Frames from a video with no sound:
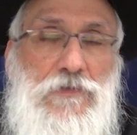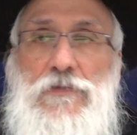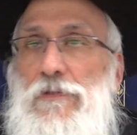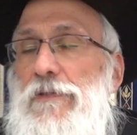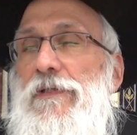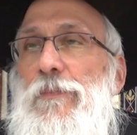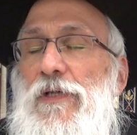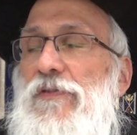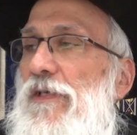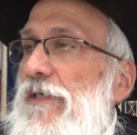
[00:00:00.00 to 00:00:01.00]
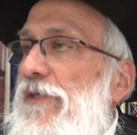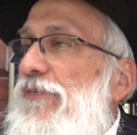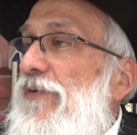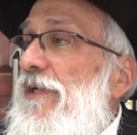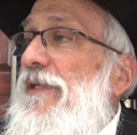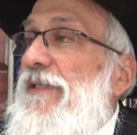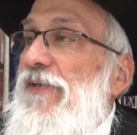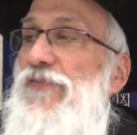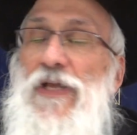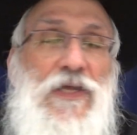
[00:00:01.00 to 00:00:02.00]
Rebbe, I think it is,
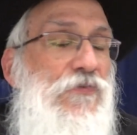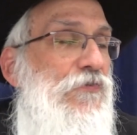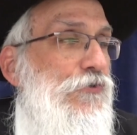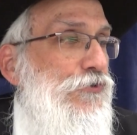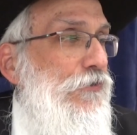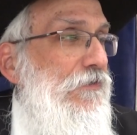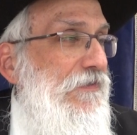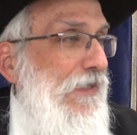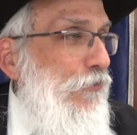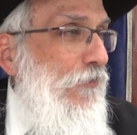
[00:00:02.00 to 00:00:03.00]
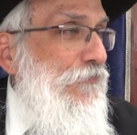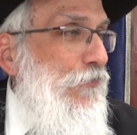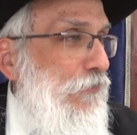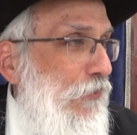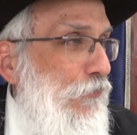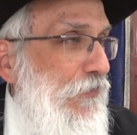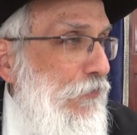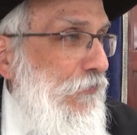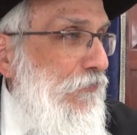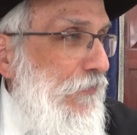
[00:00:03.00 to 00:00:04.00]
that says you shouldn't take off two
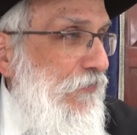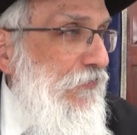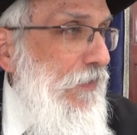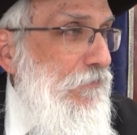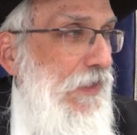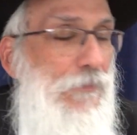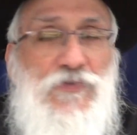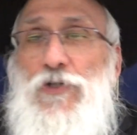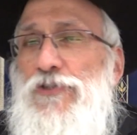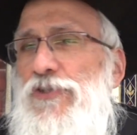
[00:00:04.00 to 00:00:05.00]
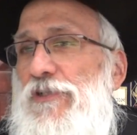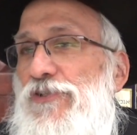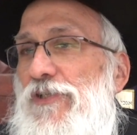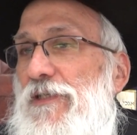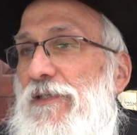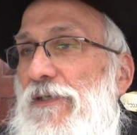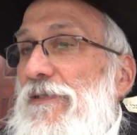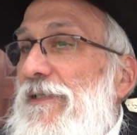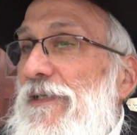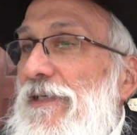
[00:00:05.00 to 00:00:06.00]
clothing also at the same time. It's kosher l'shikcha.
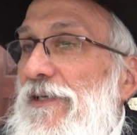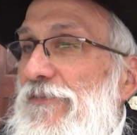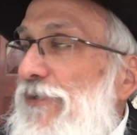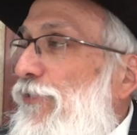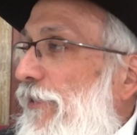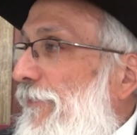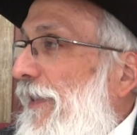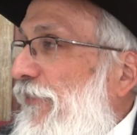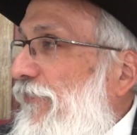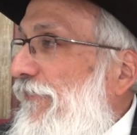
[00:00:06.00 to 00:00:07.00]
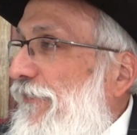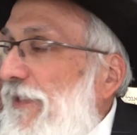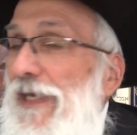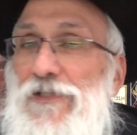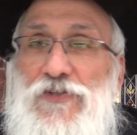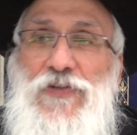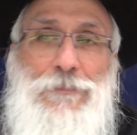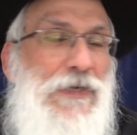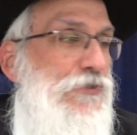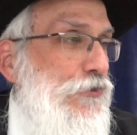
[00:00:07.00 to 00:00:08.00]
If you do it, it makes you forget,
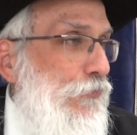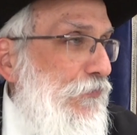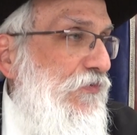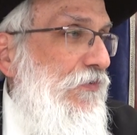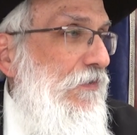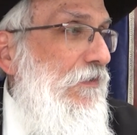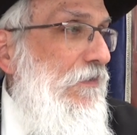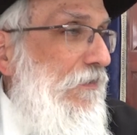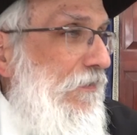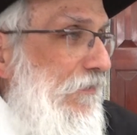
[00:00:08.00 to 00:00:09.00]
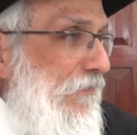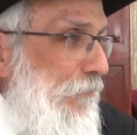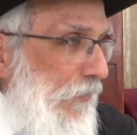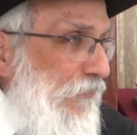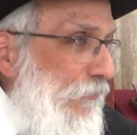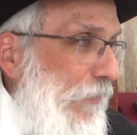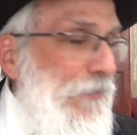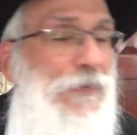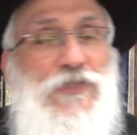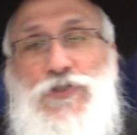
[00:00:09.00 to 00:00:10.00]
except by shoes. The poskim
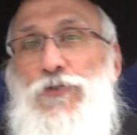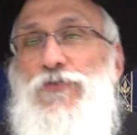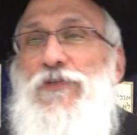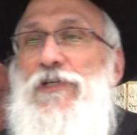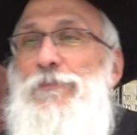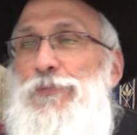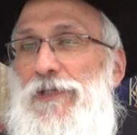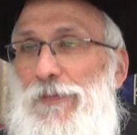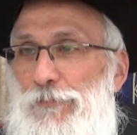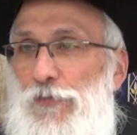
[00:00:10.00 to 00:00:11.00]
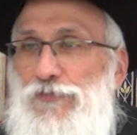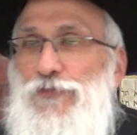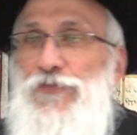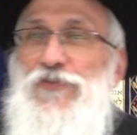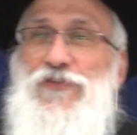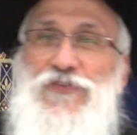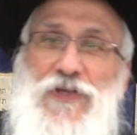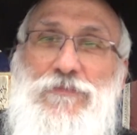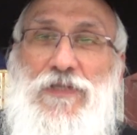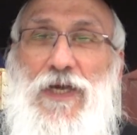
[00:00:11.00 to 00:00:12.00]
write, by shoes, you can put on both shoes at the
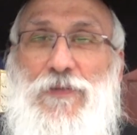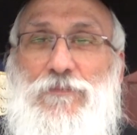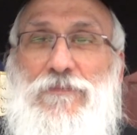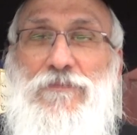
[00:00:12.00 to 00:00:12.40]
same time.